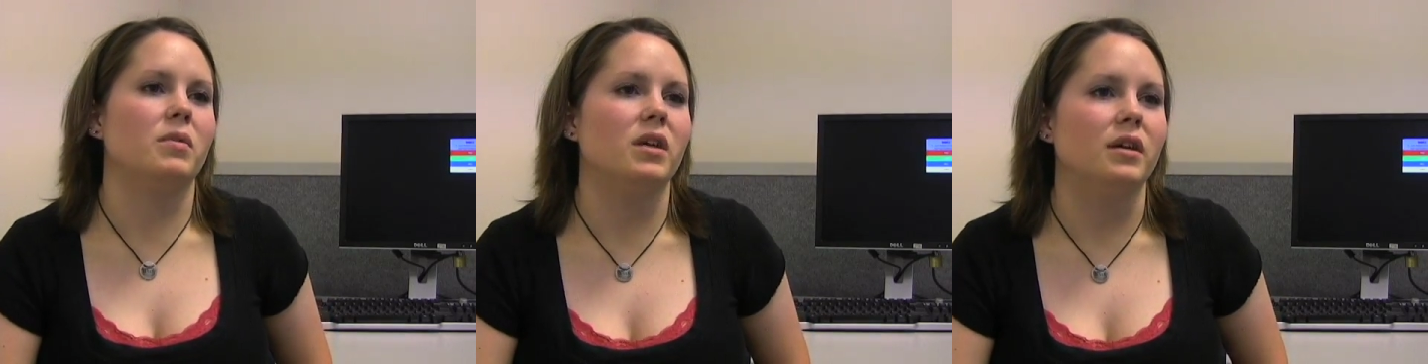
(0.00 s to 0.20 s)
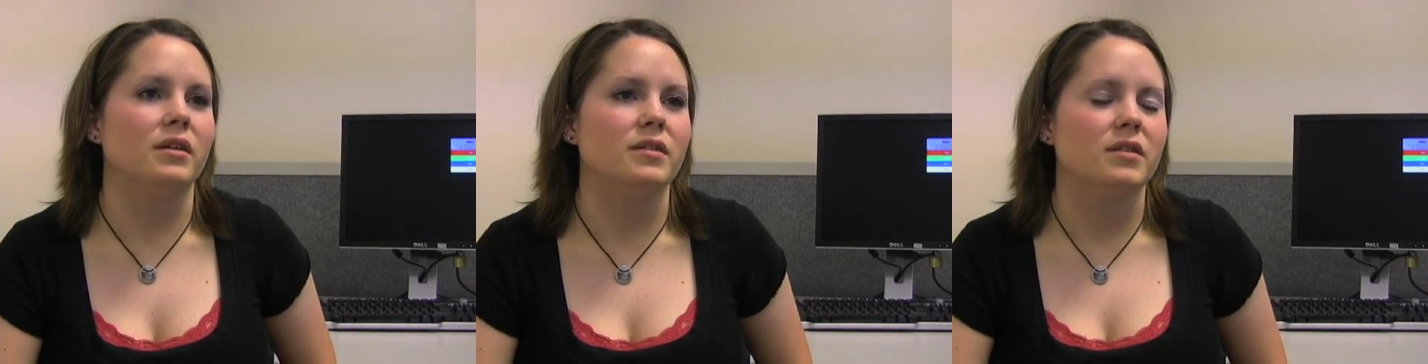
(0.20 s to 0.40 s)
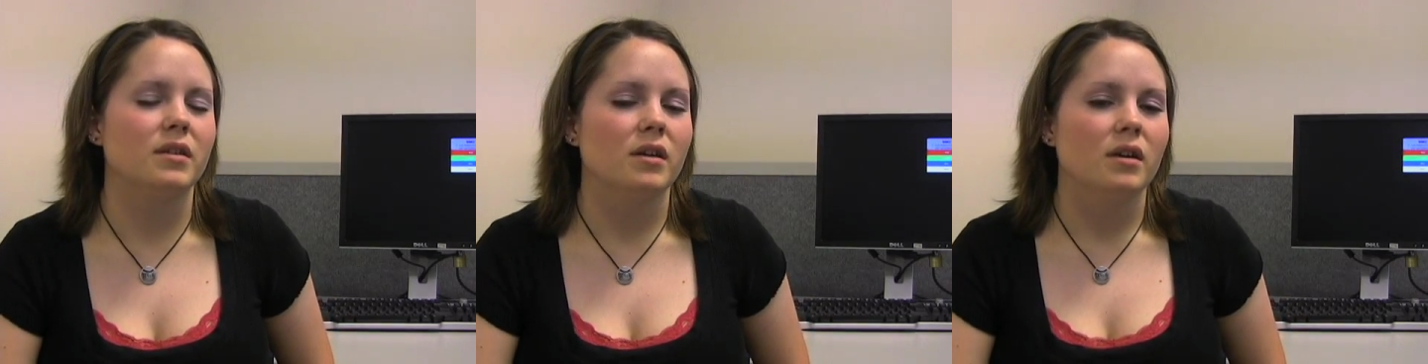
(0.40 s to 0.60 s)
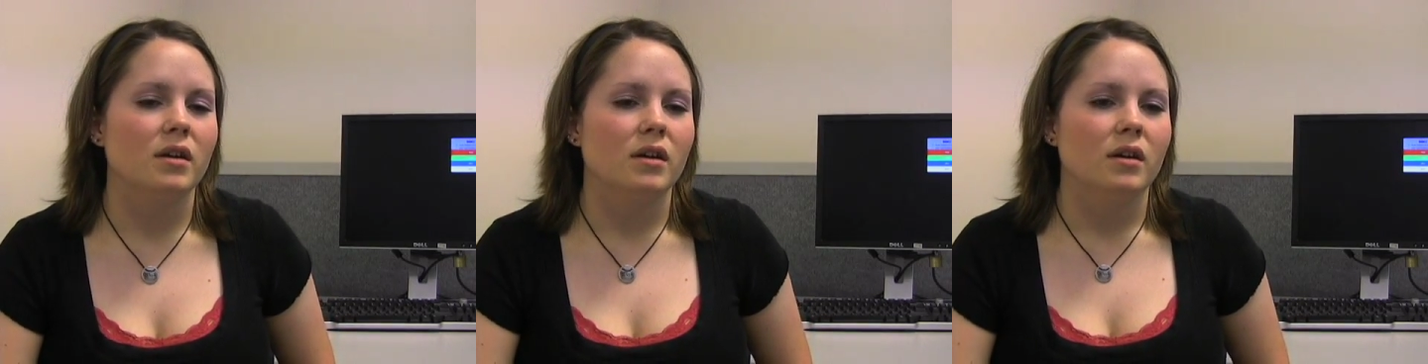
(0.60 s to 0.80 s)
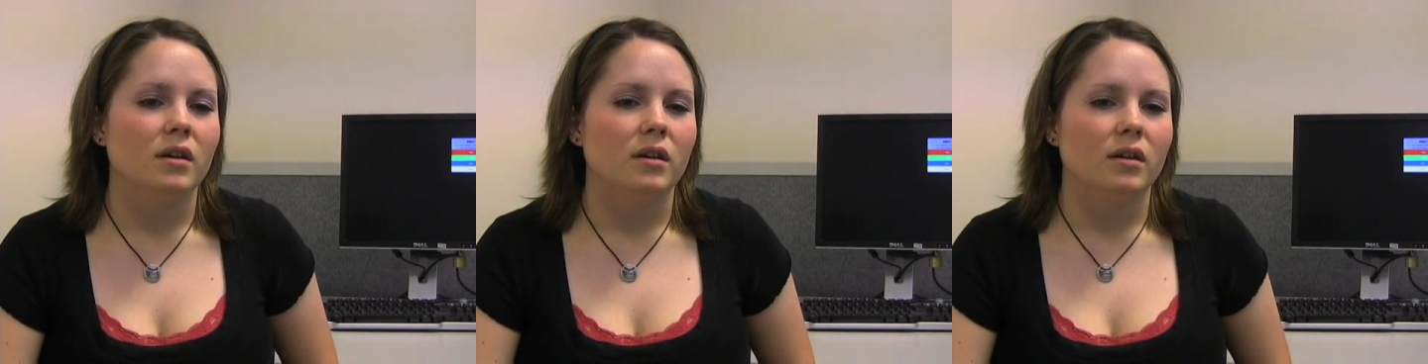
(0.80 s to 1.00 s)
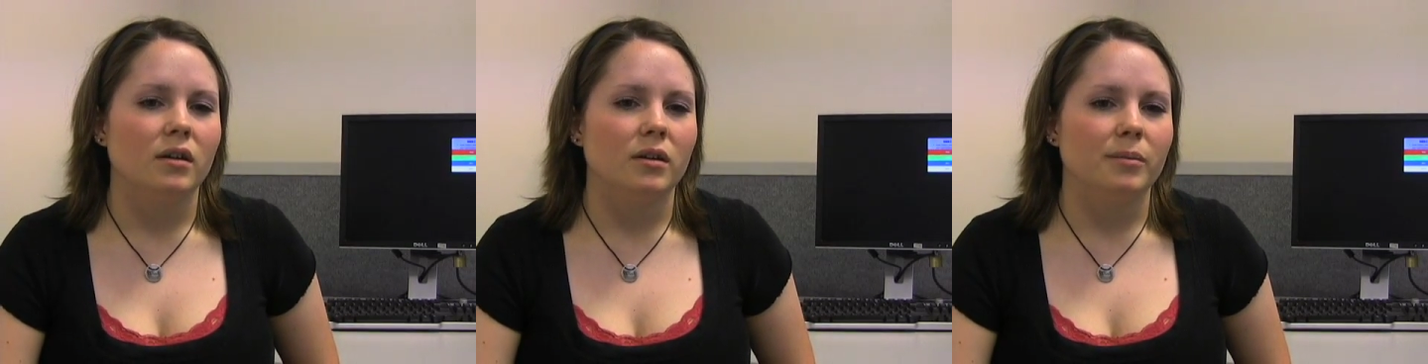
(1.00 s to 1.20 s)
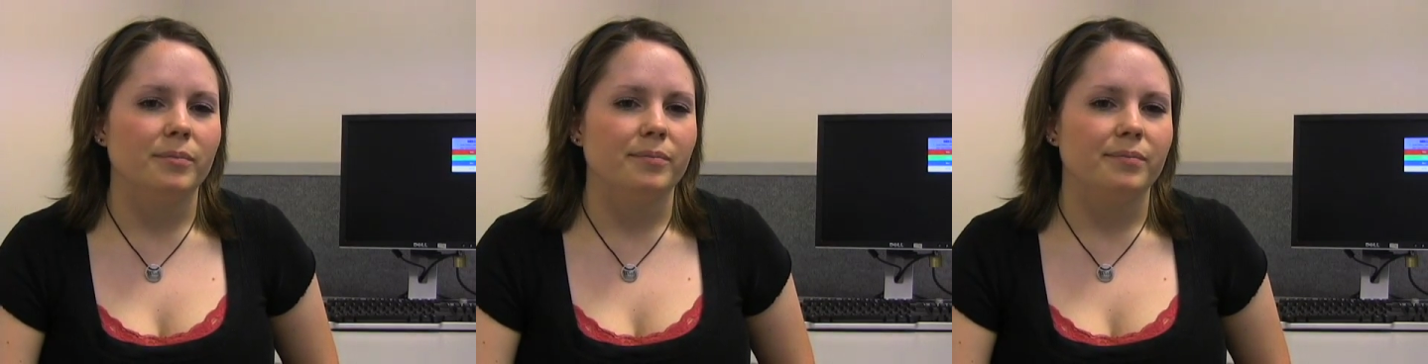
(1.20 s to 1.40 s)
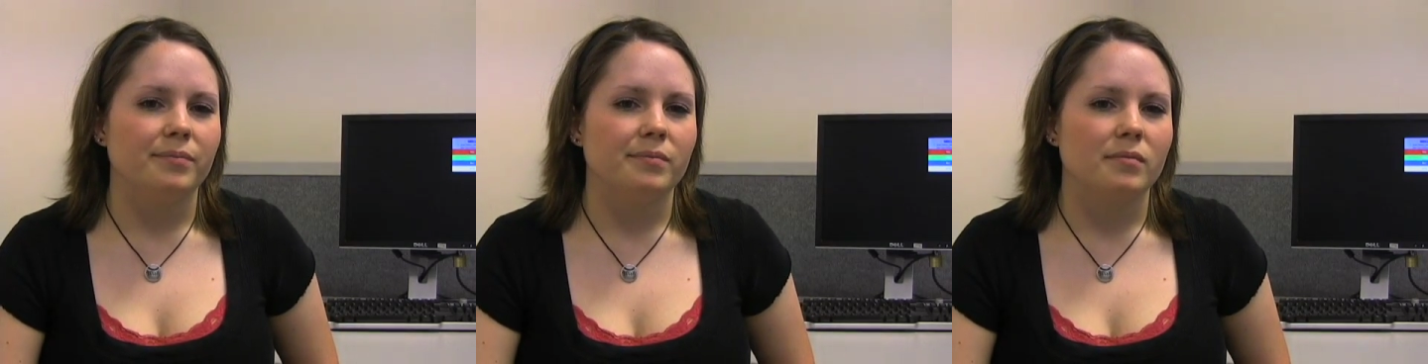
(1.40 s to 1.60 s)
because
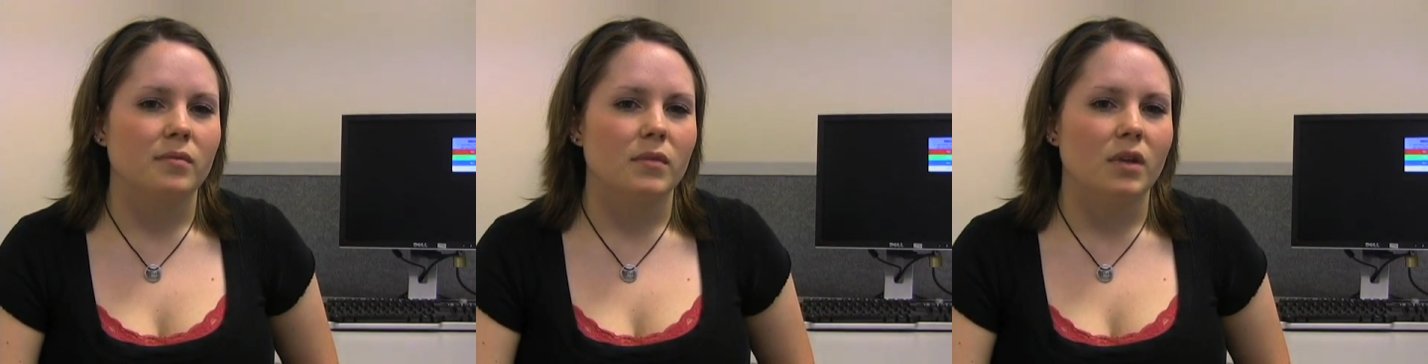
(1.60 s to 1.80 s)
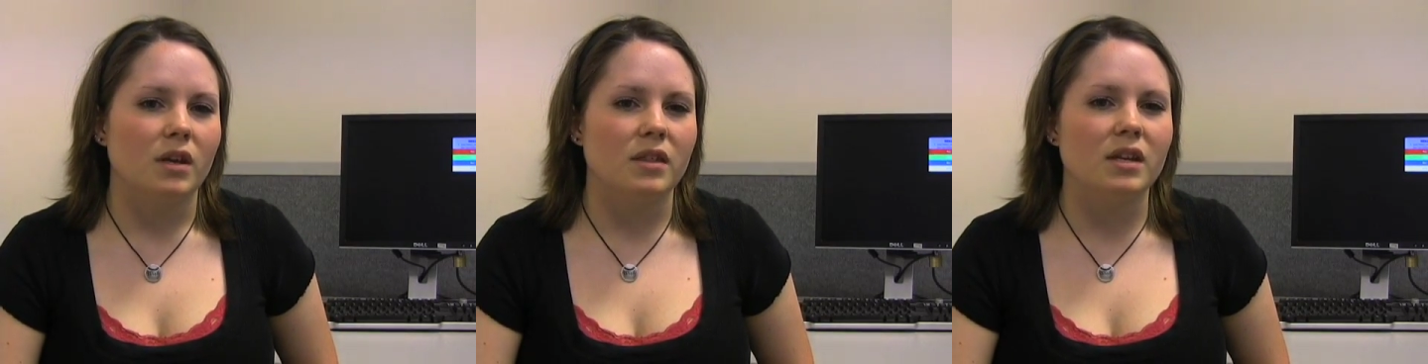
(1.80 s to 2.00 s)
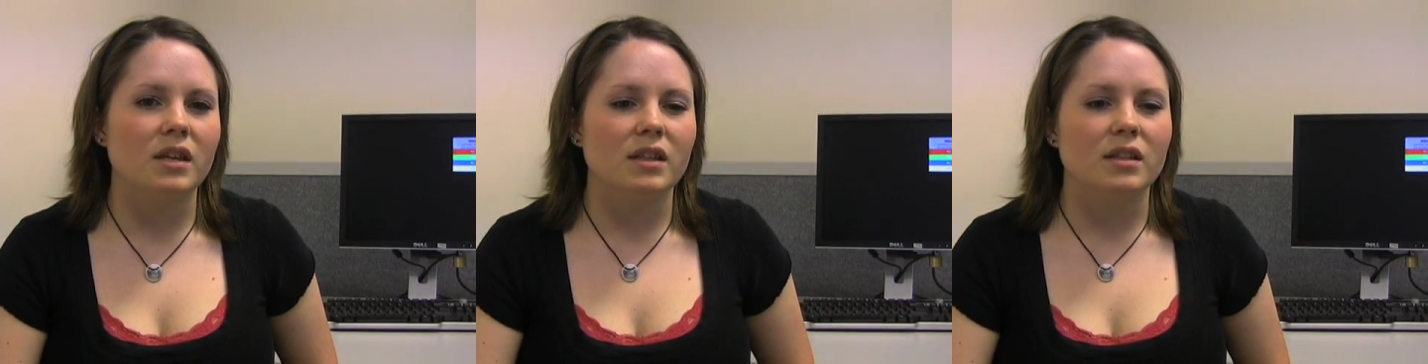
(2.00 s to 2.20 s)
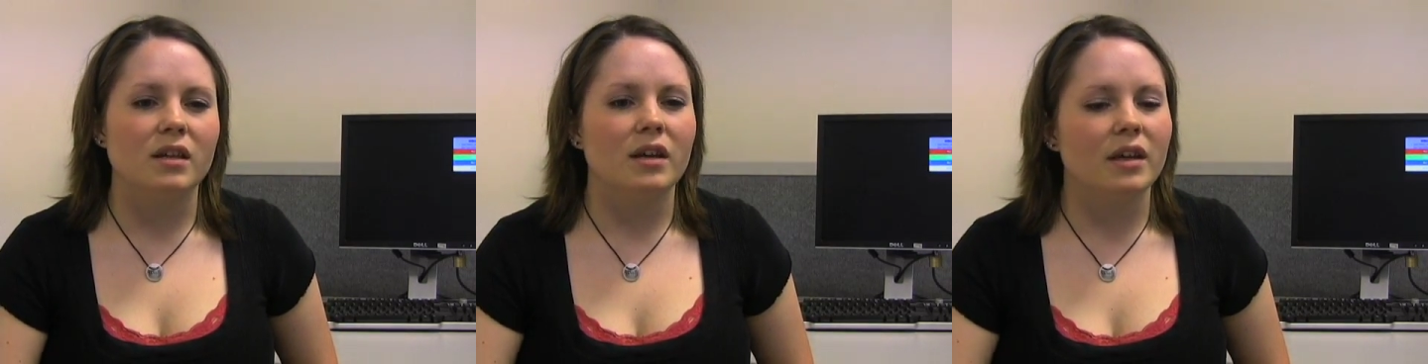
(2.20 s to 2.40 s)
I think